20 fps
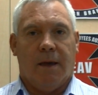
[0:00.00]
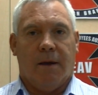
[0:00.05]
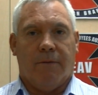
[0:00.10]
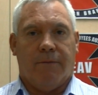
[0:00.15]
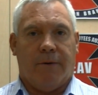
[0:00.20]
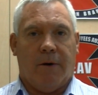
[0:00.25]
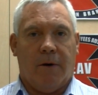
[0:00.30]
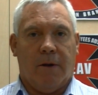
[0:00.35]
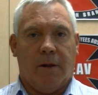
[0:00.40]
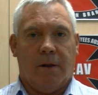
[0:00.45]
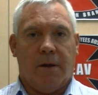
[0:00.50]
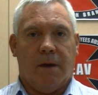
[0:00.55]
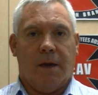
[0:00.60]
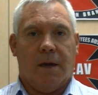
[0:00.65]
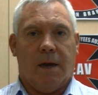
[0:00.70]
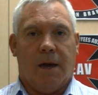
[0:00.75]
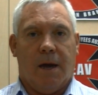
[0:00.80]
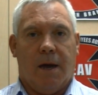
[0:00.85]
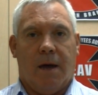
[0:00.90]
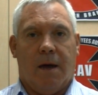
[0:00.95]

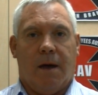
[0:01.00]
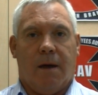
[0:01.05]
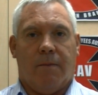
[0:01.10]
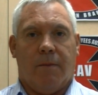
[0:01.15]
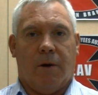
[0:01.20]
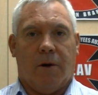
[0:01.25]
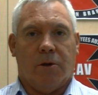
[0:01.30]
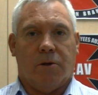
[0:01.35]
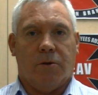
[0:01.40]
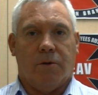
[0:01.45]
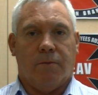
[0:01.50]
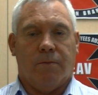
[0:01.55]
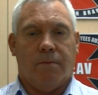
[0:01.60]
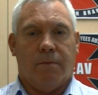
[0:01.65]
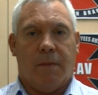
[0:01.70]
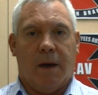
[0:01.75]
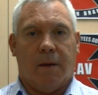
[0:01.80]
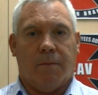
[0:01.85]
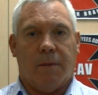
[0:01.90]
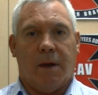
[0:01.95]
Finally, I
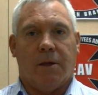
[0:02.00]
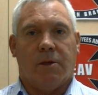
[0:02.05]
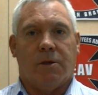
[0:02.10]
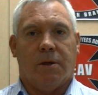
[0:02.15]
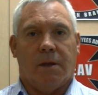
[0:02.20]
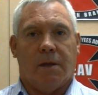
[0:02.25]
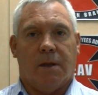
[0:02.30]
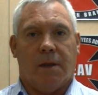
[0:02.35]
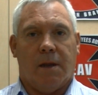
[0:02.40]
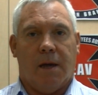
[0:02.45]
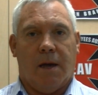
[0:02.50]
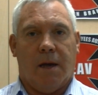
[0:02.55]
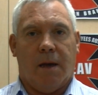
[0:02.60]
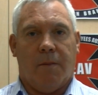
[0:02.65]
shouldn't make mention,